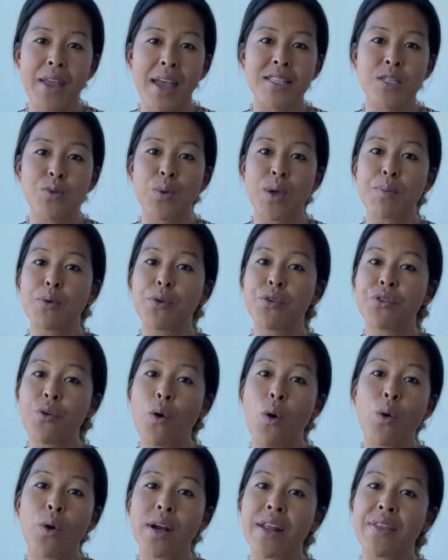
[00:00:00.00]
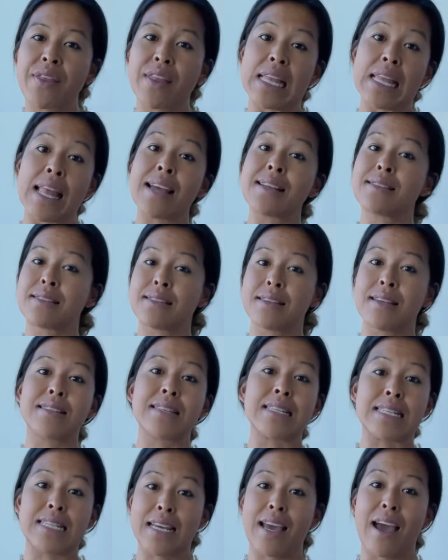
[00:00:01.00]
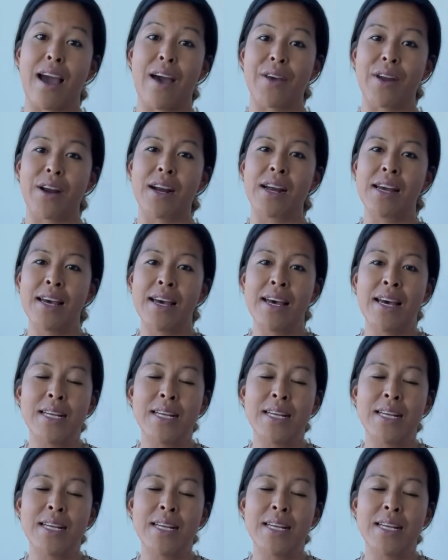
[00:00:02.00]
as we move forward in the Lent season together